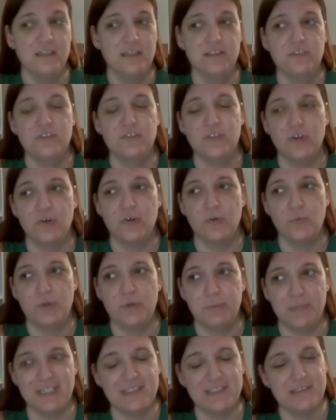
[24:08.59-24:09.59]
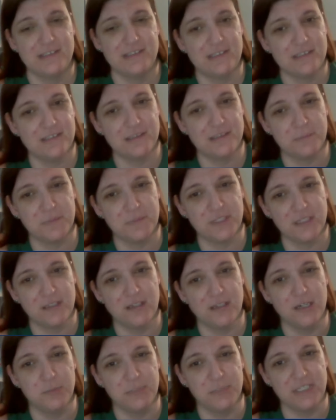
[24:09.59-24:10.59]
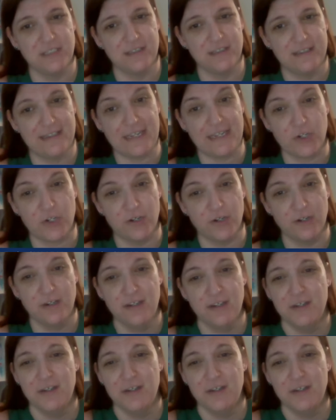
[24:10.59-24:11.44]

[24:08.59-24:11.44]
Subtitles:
So we might see something come in there,